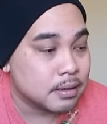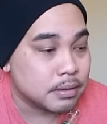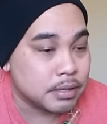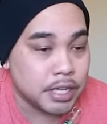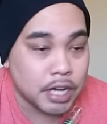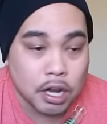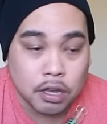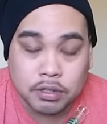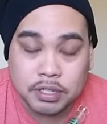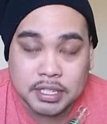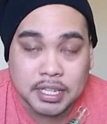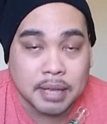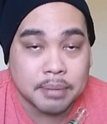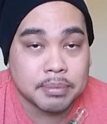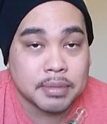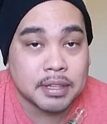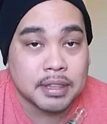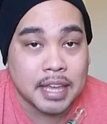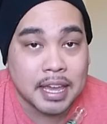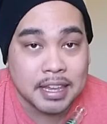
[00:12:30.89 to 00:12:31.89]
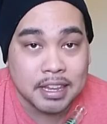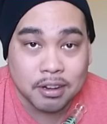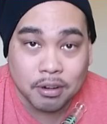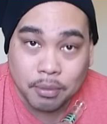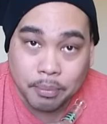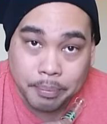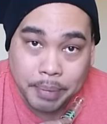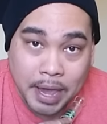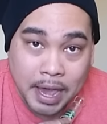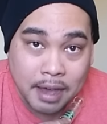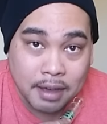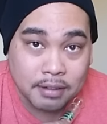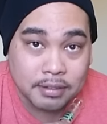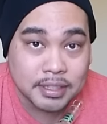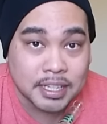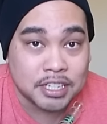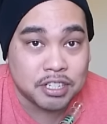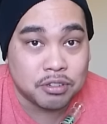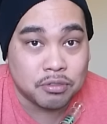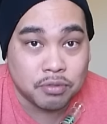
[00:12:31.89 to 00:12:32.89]
you know, something that you're
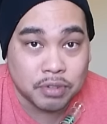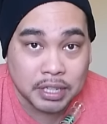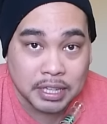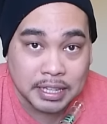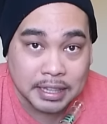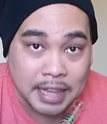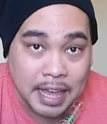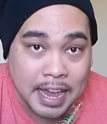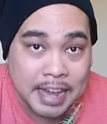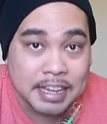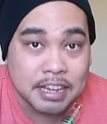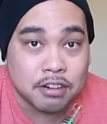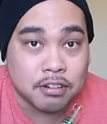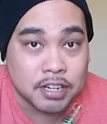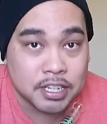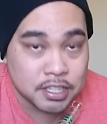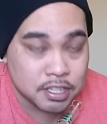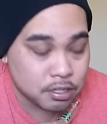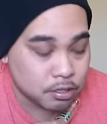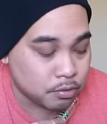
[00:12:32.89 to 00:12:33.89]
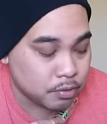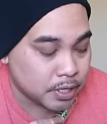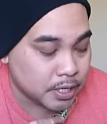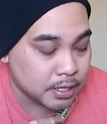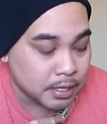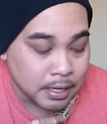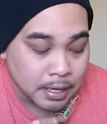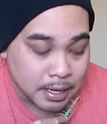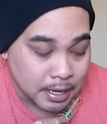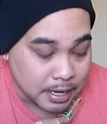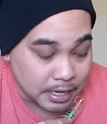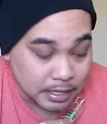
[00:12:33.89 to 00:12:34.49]
about, that you really like, you're into it.